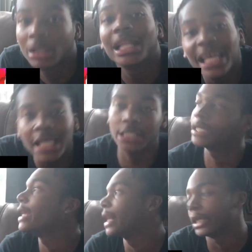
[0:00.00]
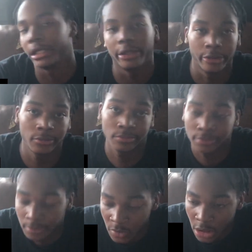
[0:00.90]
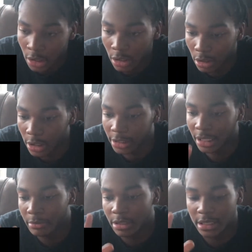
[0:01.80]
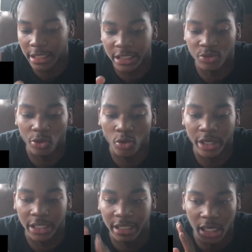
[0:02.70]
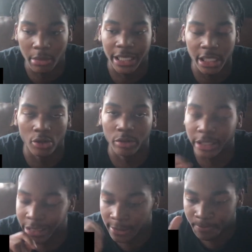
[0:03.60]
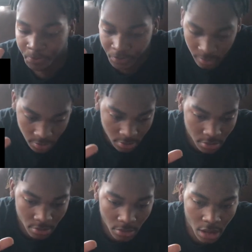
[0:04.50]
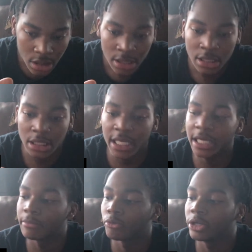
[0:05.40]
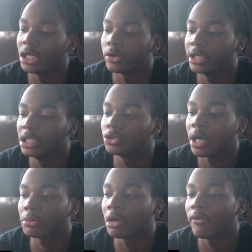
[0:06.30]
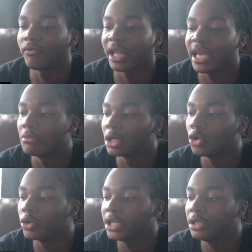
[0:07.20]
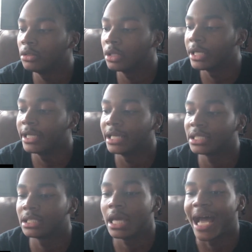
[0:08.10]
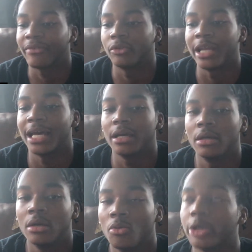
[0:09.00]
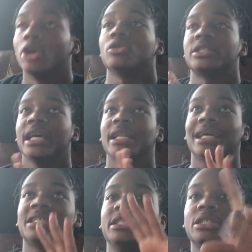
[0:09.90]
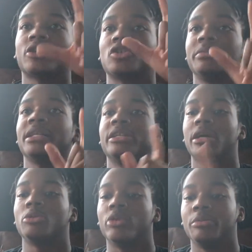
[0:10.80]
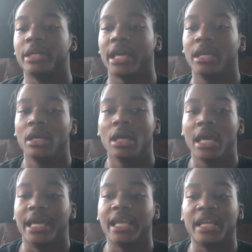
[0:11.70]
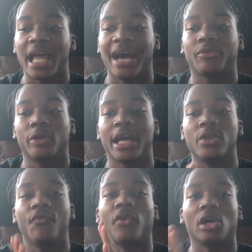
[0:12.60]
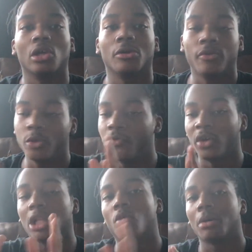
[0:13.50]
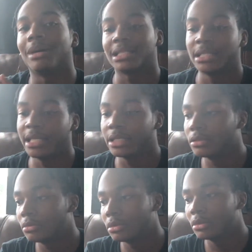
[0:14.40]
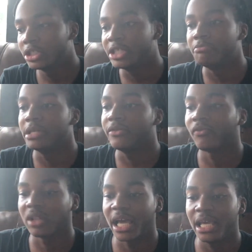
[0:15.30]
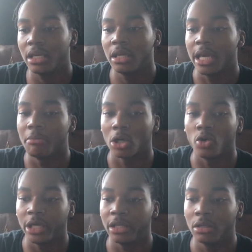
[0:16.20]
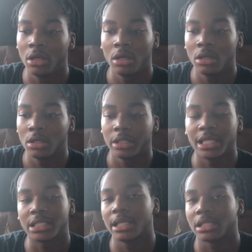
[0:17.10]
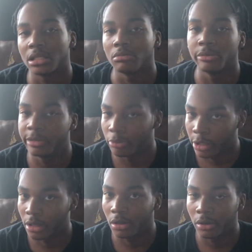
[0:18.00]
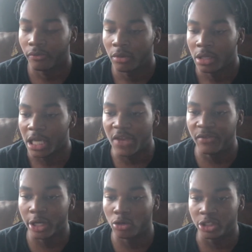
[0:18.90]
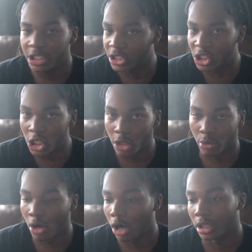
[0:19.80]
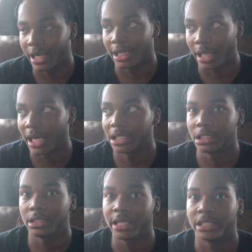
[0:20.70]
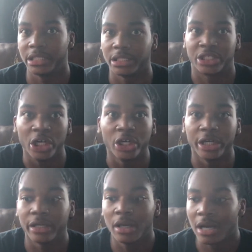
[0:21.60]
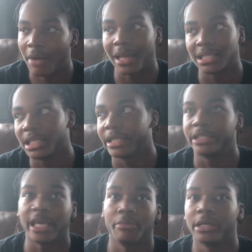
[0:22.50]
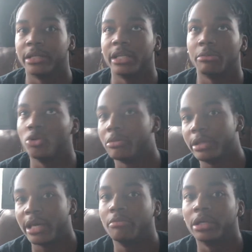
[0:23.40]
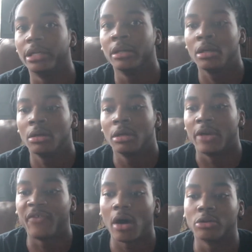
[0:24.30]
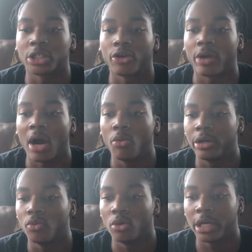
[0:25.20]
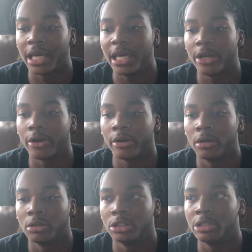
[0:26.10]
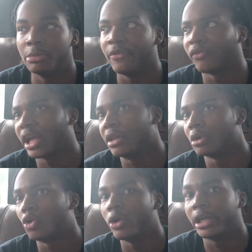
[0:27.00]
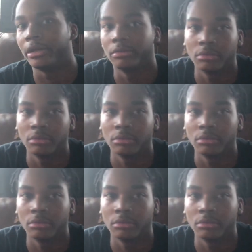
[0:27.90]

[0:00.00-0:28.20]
Please get out of here. Look, let me say this real quick and then I'm going to get on this. Saying Bree Green dropped off Flight and McQueen and then after that, well no, saying that she deserves being a WNBA and then after that you follow you follow up by saying she beat Flight and McQueen, that's not something to be proud of. Even though she's good regardless, like, like I just said, she's good. I'm not saying she can't be in the WNBA, but if I was her, I wouldn't want to hear she be Flight McQueen.